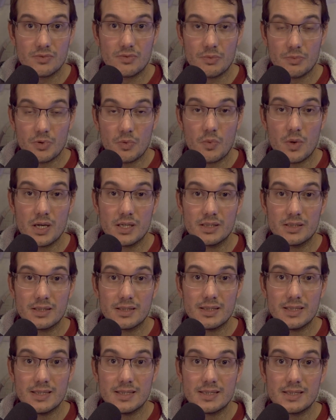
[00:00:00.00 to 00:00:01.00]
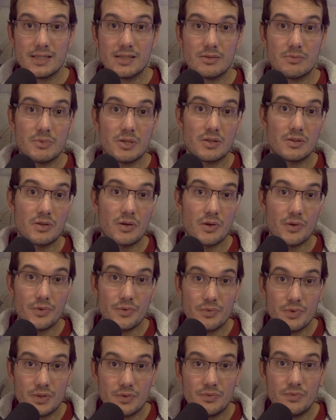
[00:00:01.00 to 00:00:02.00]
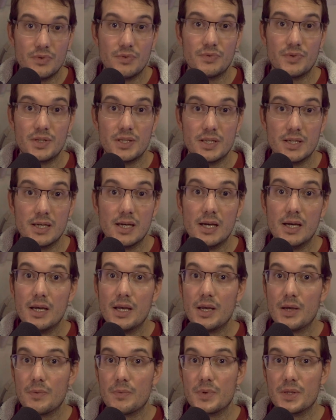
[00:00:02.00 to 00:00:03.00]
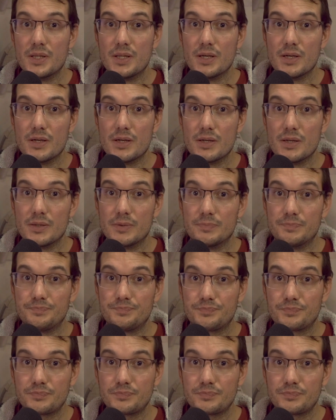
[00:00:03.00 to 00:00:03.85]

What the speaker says: from the wide angle lens and about 150 with the